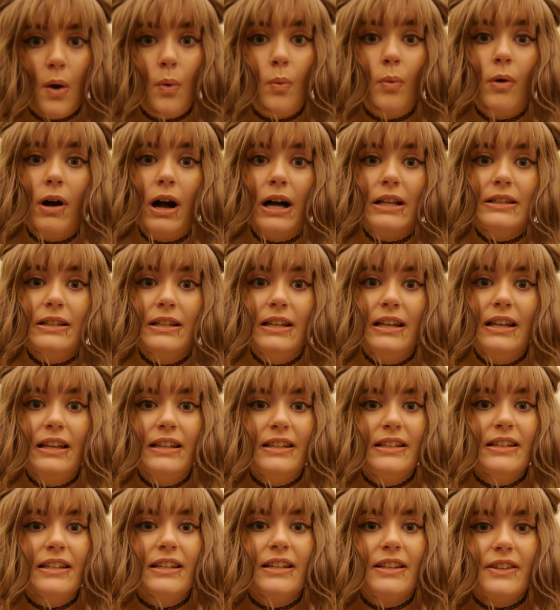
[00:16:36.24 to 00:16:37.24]
Well,
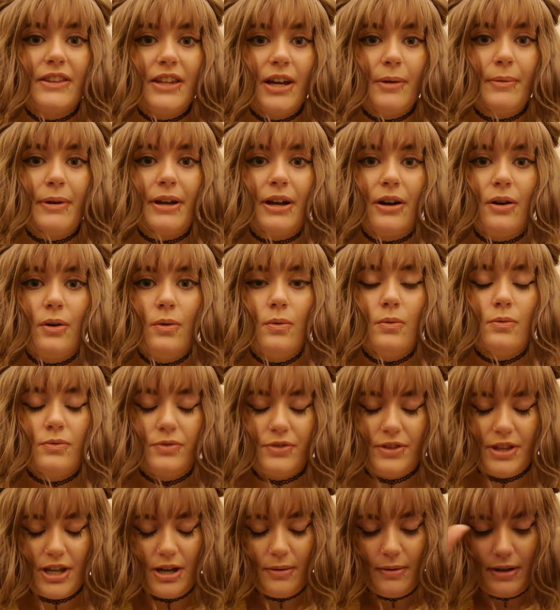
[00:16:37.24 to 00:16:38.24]
there we go.
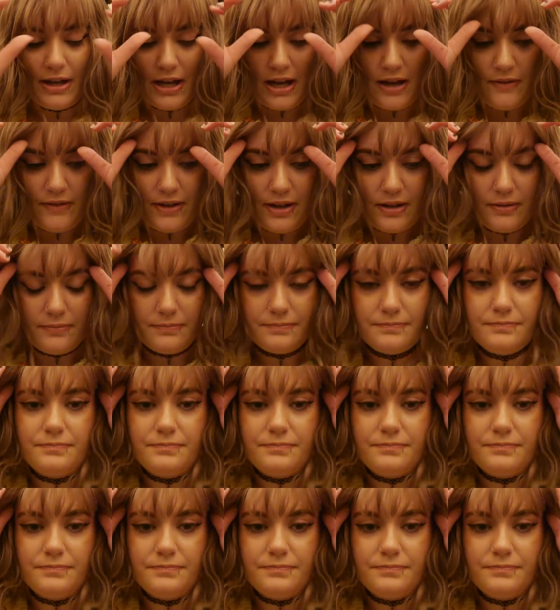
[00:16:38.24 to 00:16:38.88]
There we have it.